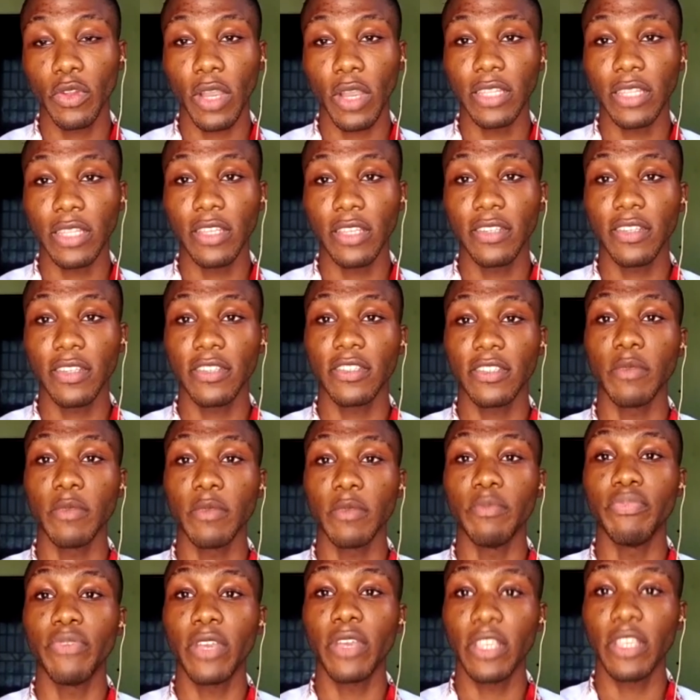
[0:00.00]
and this is the
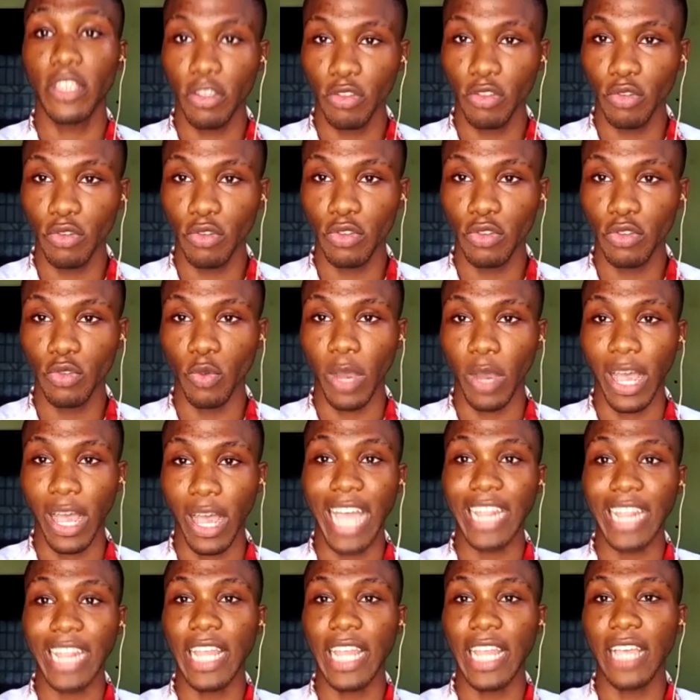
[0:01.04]
breaking news
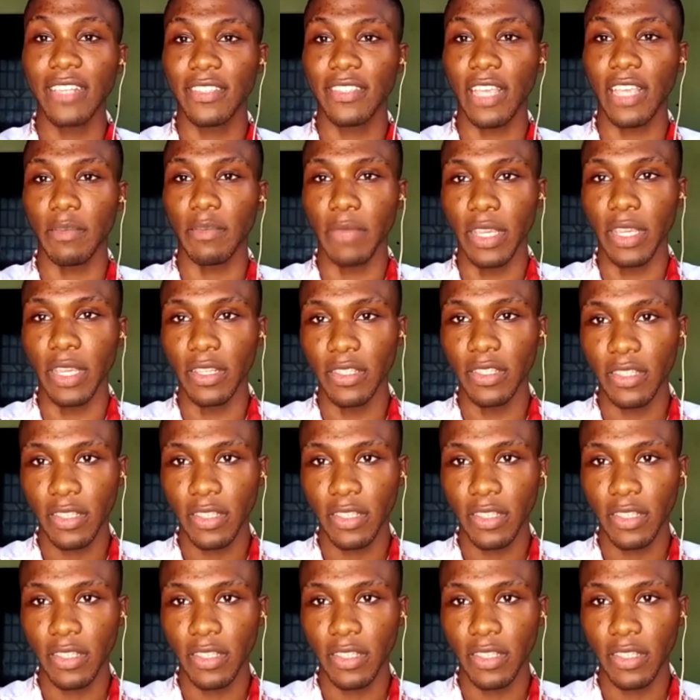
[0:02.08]
Wahala segment.